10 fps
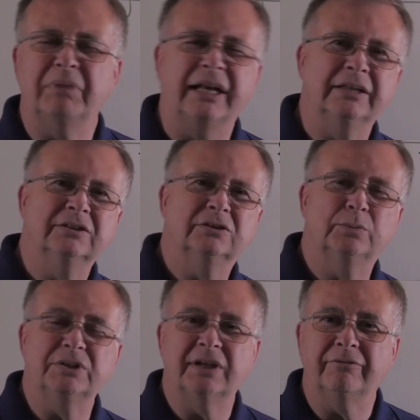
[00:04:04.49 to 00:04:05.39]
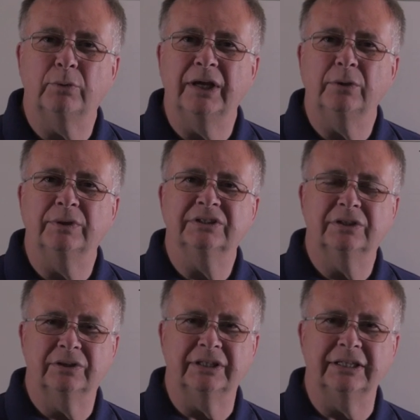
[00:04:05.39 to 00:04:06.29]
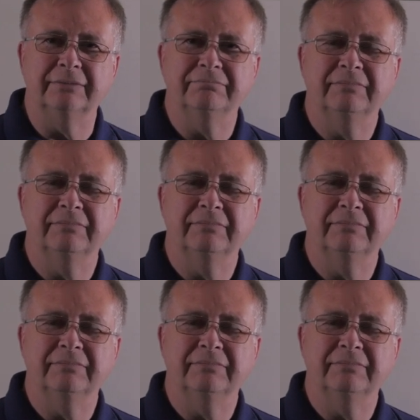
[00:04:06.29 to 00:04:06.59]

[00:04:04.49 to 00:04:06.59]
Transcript: balanced, whichever way you want to look at it.